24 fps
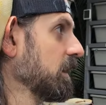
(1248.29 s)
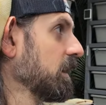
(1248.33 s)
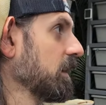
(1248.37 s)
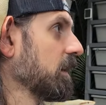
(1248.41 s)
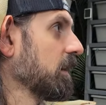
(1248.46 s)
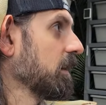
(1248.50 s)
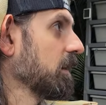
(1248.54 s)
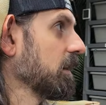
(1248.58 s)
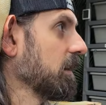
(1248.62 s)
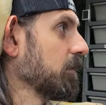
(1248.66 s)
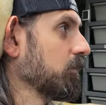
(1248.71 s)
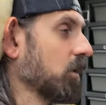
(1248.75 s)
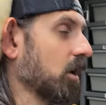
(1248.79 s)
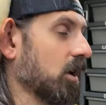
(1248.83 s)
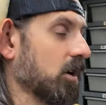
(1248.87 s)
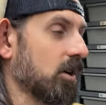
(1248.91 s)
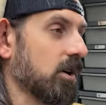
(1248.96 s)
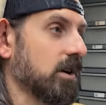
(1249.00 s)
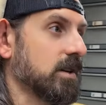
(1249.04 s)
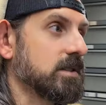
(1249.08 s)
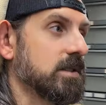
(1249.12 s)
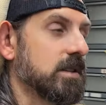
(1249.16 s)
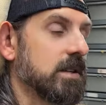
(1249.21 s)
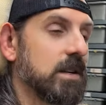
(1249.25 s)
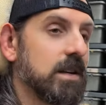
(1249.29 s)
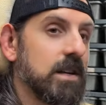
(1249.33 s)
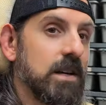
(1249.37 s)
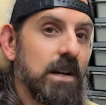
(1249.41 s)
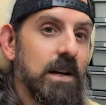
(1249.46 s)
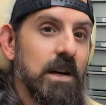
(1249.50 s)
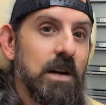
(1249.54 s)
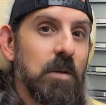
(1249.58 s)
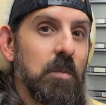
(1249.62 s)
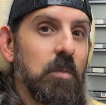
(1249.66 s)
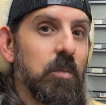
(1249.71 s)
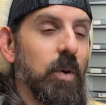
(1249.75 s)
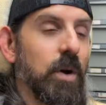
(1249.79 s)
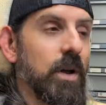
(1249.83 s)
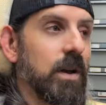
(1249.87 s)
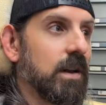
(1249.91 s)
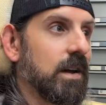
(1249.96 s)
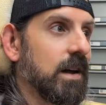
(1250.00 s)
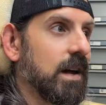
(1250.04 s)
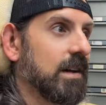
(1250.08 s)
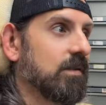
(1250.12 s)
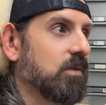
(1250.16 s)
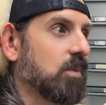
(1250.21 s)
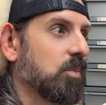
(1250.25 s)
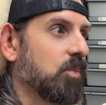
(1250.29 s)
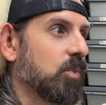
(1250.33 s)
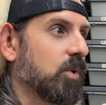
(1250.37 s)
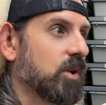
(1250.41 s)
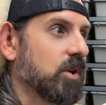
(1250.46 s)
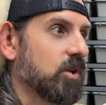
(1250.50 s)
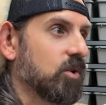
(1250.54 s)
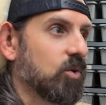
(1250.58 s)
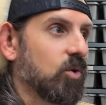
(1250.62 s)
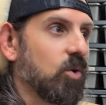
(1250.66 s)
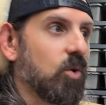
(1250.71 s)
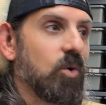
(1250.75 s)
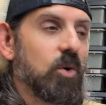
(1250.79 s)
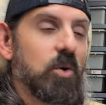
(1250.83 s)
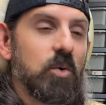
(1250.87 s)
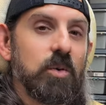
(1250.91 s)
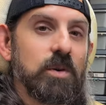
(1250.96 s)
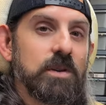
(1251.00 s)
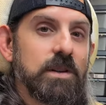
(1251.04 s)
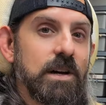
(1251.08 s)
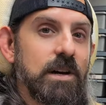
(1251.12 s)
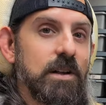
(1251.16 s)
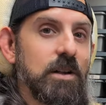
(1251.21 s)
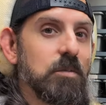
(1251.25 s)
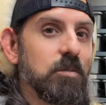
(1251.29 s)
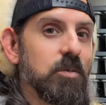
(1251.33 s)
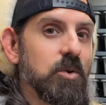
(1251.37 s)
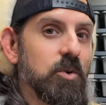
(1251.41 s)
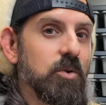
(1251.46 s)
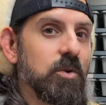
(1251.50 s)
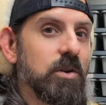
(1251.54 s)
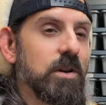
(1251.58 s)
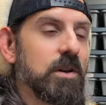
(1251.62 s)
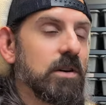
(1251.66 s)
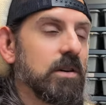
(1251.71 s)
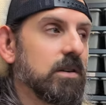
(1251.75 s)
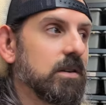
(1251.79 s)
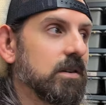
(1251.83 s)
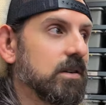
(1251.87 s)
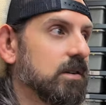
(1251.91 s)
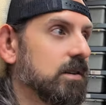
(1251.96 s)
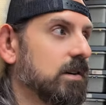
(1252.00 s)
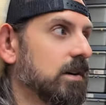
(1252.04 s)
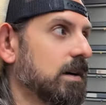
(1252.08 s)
I'm not Ozzy, but I have a pretty good hold on what the hell I'm doing here.